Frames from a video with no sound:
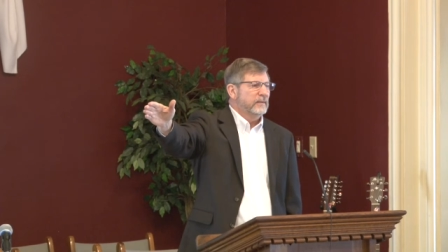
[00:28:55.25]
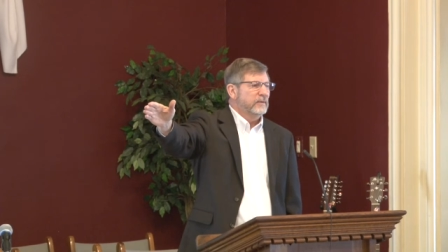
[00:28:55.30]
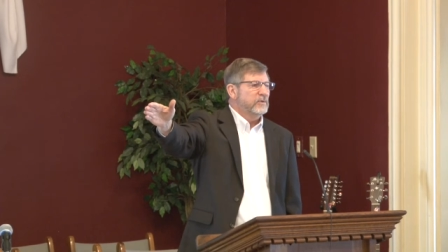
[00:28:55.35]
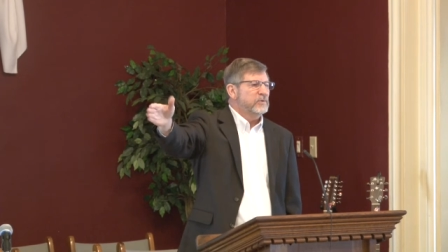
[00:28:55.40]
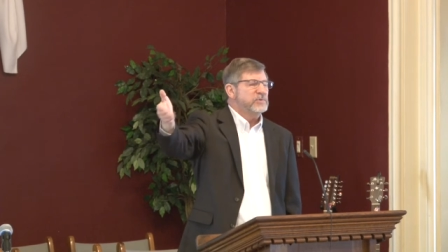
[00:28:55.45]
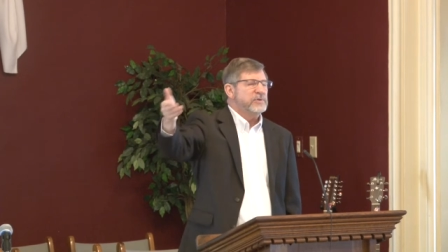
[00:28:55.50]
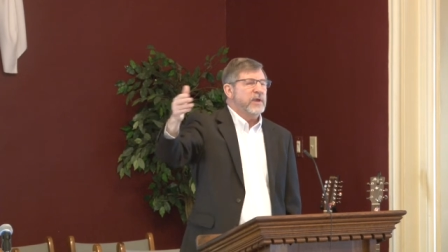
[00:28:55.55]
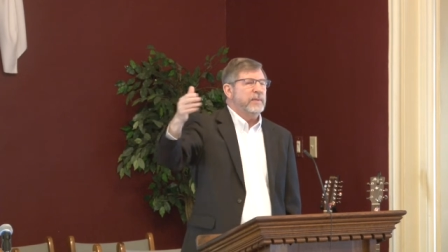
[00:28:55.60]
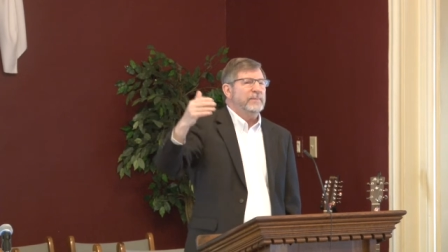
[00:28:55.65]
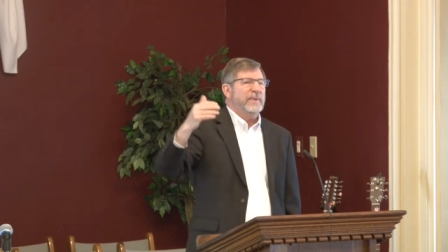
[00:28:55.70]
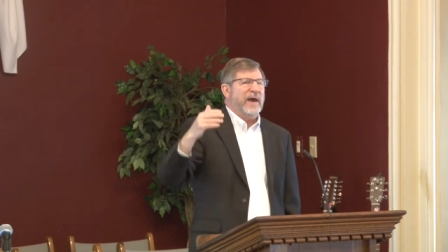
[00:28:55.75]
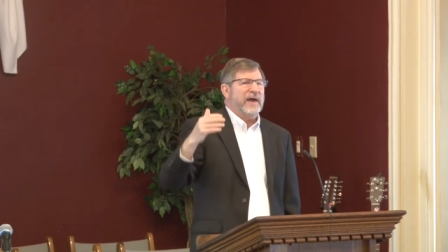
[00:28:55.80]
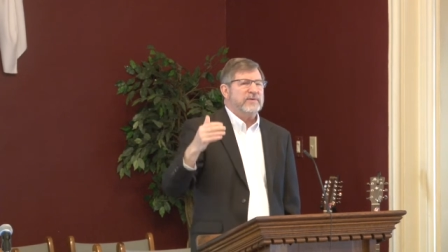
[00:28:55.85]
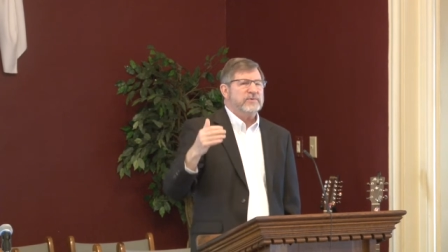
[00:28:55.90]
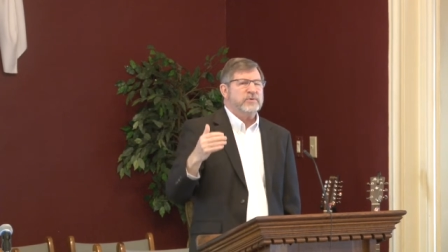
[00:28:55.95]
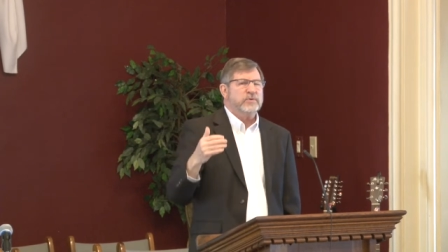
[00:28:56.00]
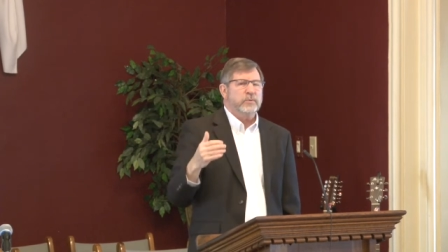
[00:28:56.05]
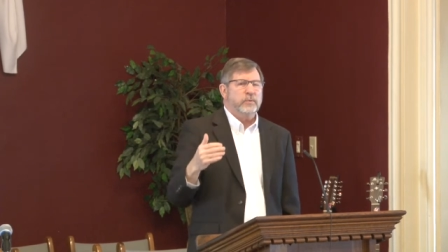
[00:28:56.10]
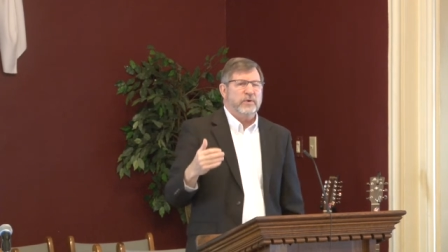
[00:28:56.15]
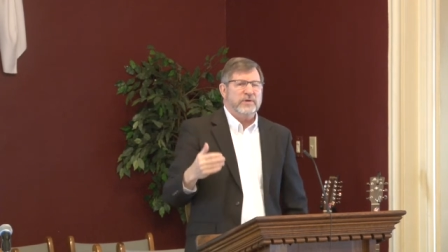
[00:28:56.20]
You say,
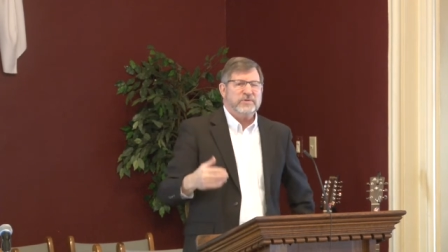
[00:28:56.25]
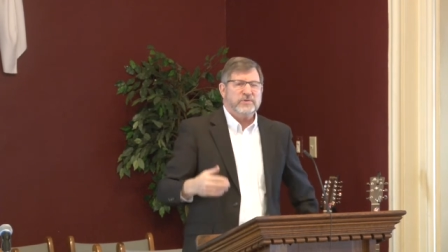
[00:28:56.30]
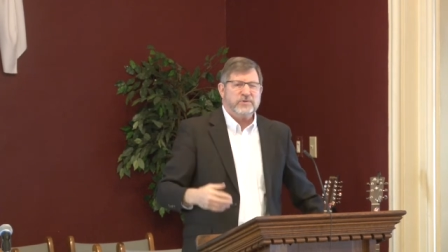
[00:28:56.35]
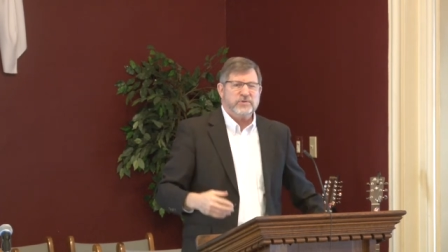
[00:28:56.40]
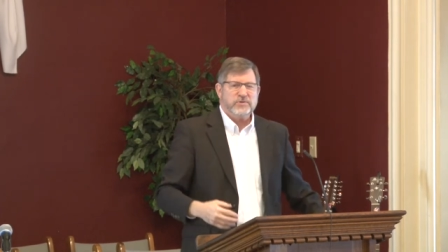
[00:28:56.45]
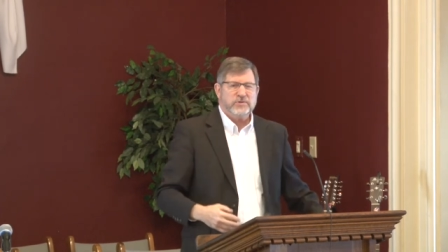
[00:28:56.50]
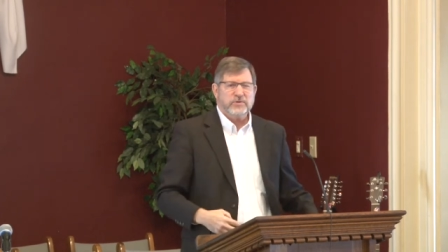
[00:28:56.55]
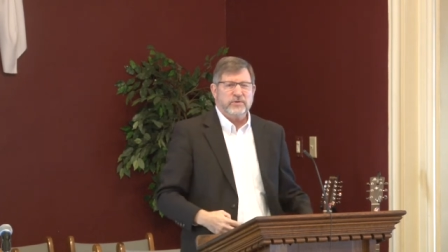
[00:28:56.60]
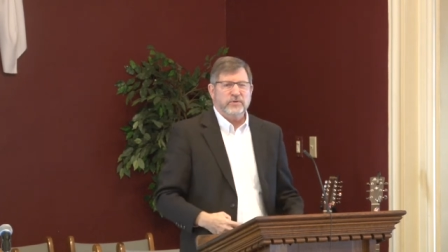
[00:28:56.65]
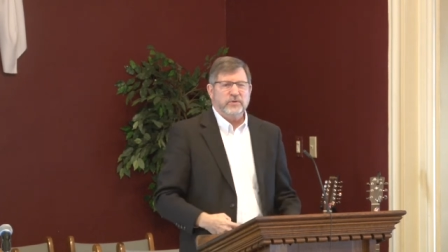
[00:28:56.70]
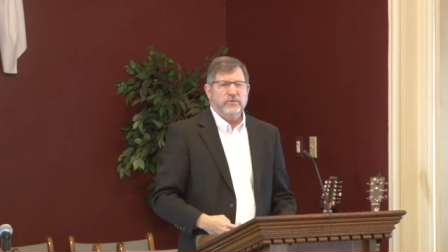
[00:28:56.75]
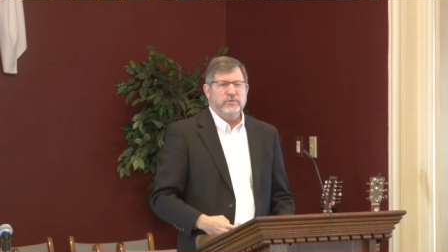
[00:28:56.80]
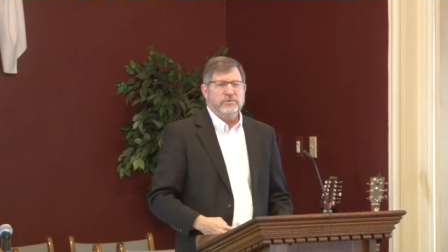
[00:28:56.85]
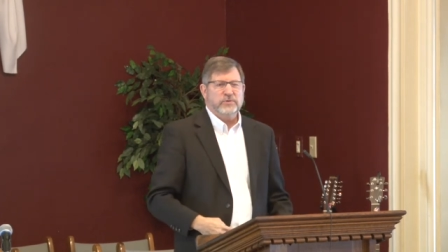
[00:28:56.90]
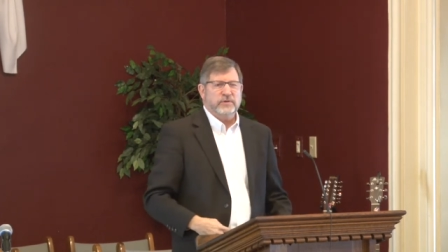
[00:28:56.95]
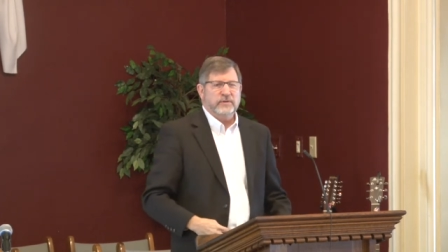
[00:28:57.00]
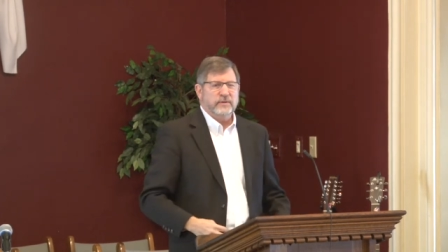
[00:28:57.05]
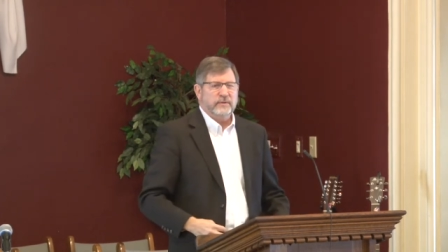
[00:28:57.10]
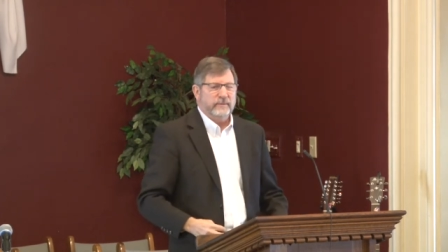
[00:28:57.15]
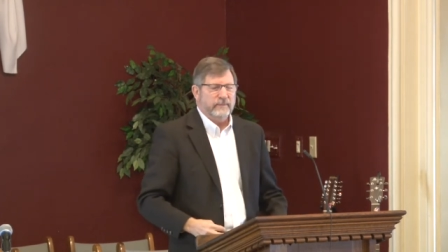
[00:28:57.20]
Pastor, what's the
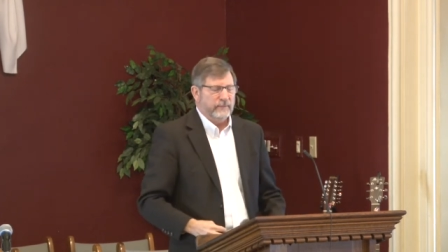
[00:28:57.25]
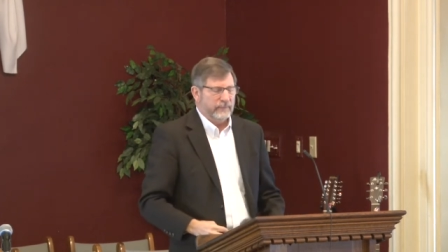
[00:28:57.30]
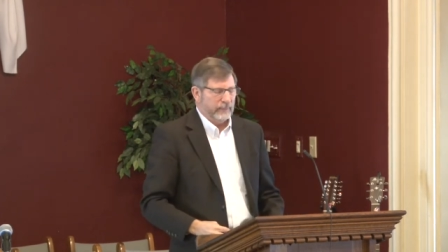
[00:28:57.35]
solution?